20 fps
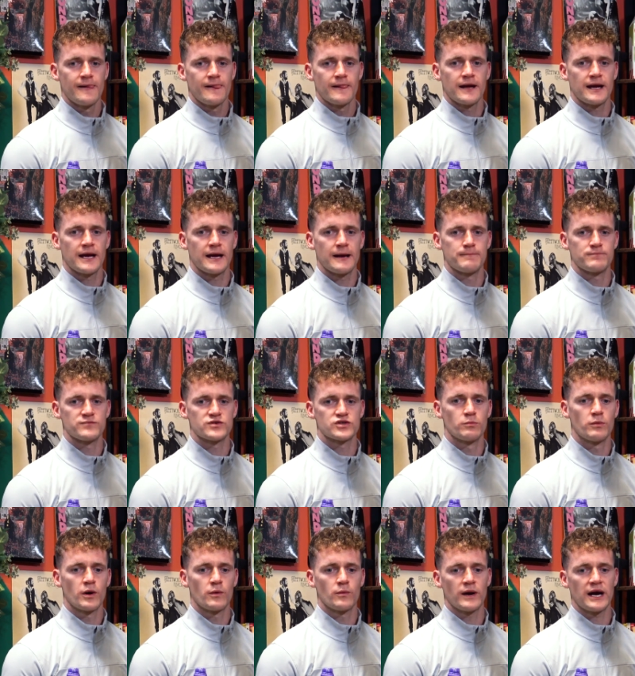Um,
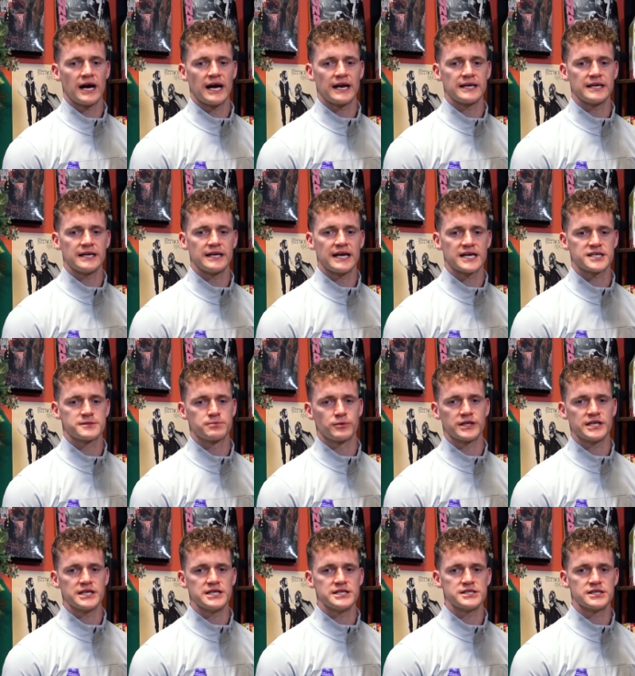someone with any
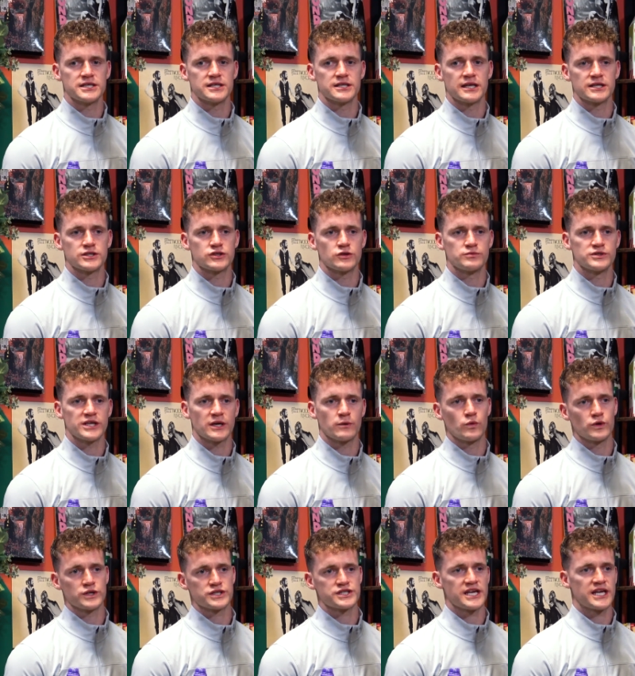expertise in the subject
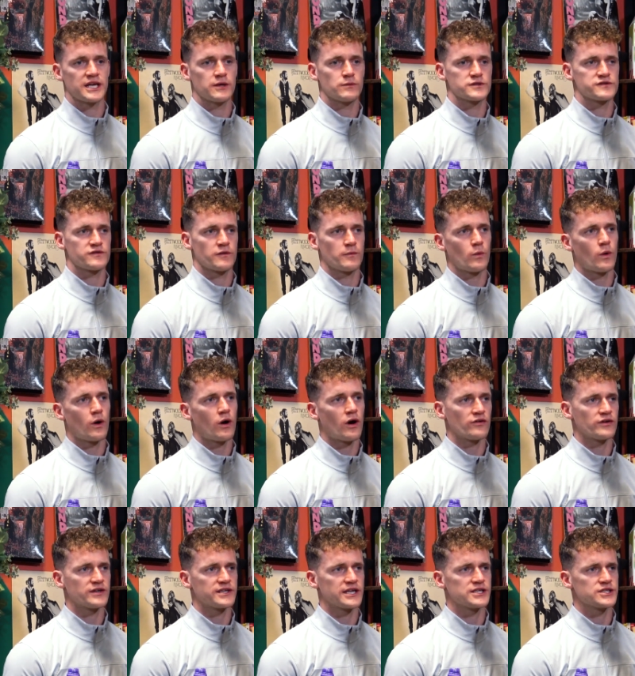would have said it was from water
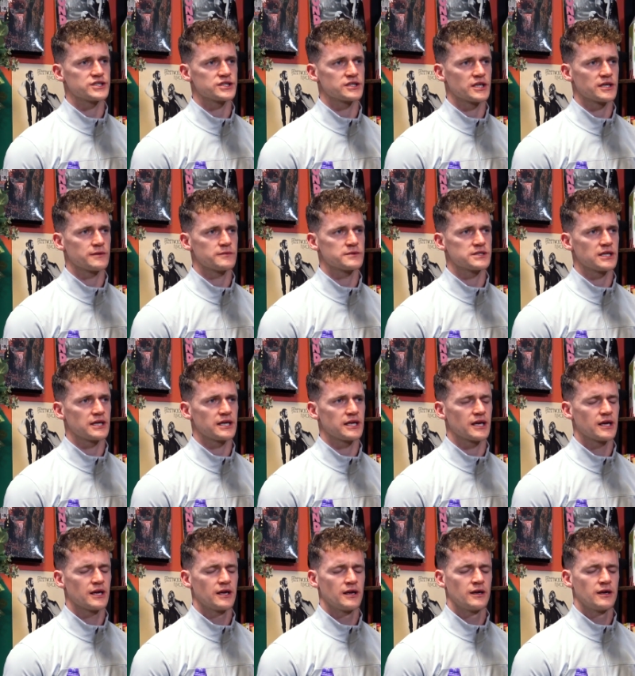retention. I was like,
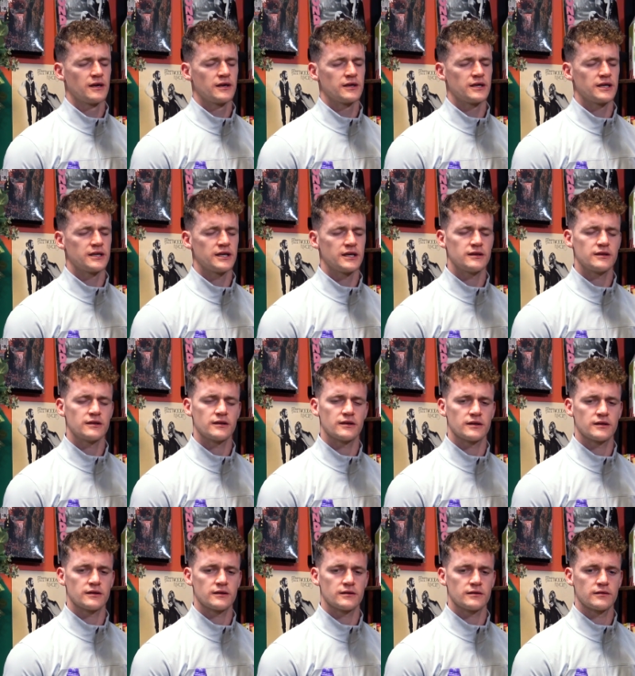you didn't
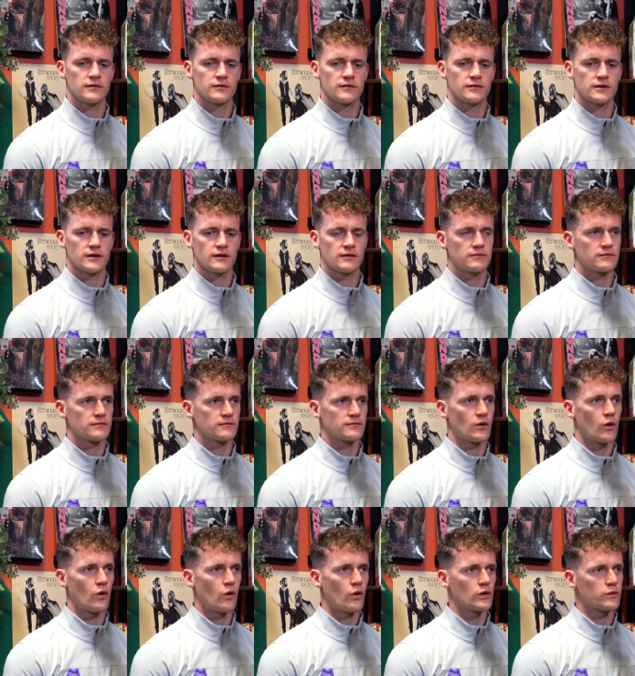
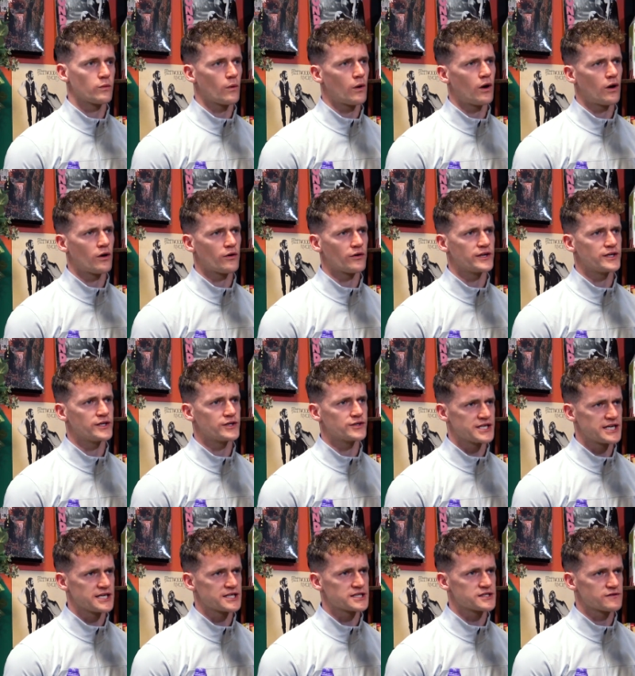hold water in your
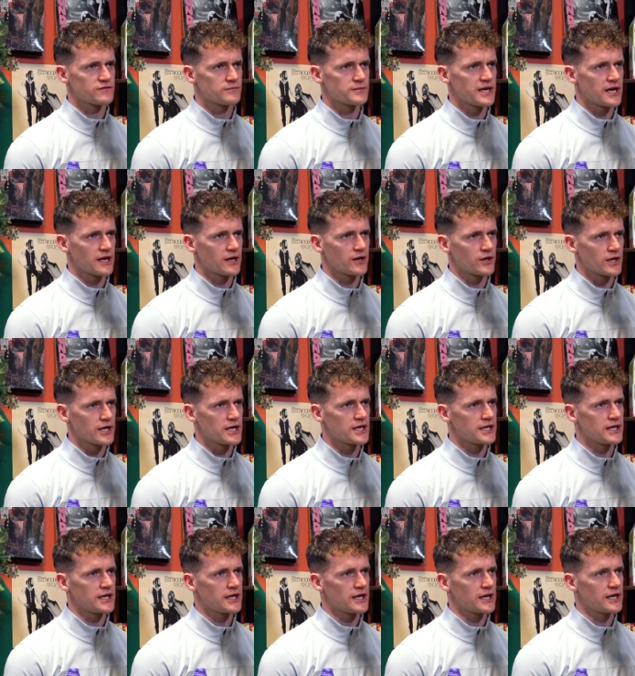tits from taking
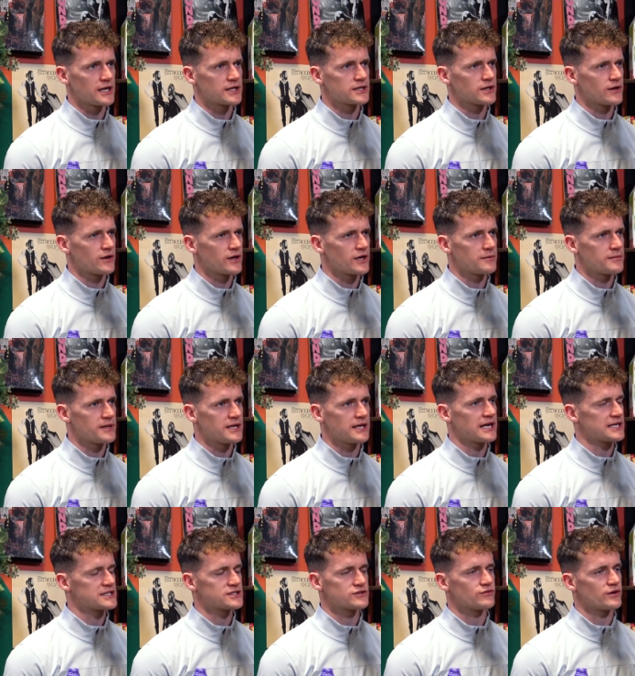creatine. Like, do you know what I mean?
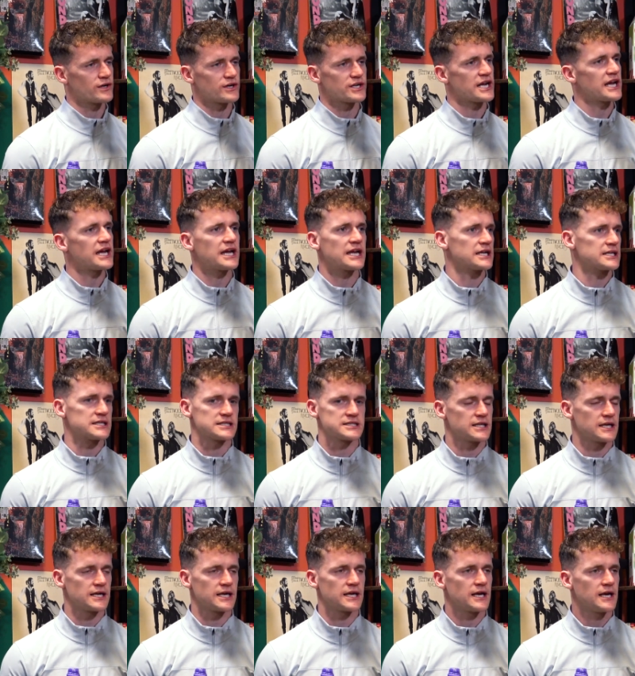That's ridiculous.
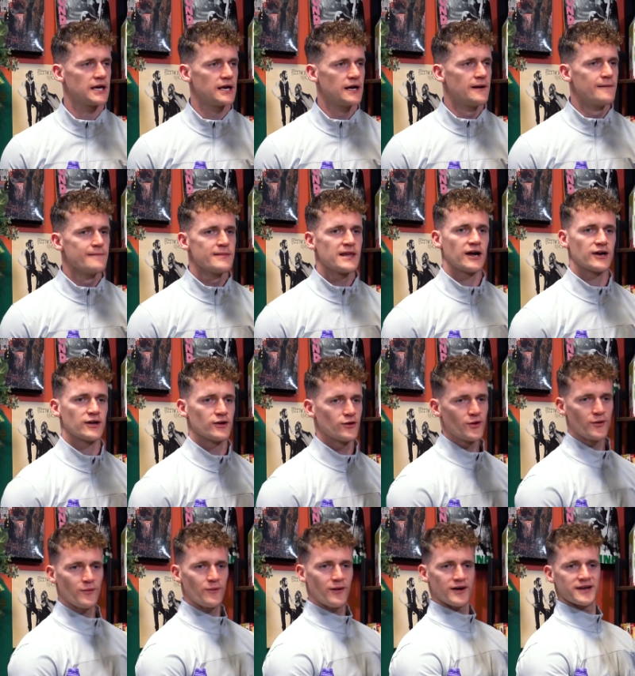like, and
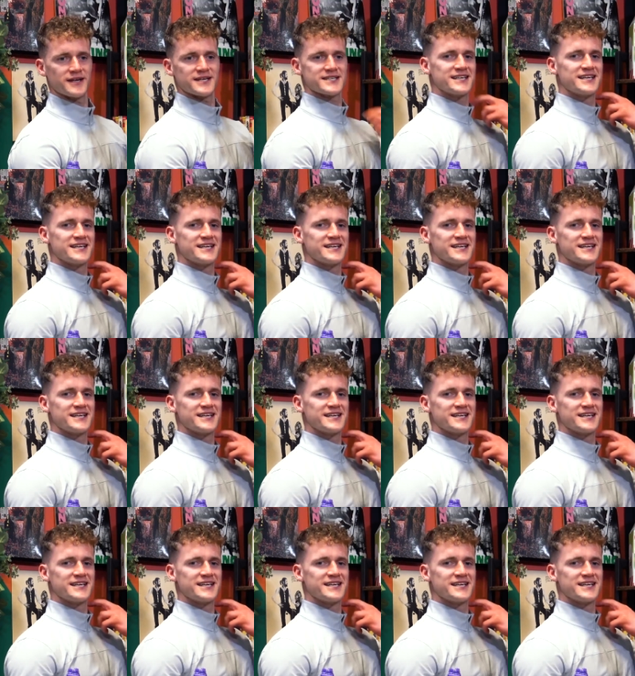another one I seen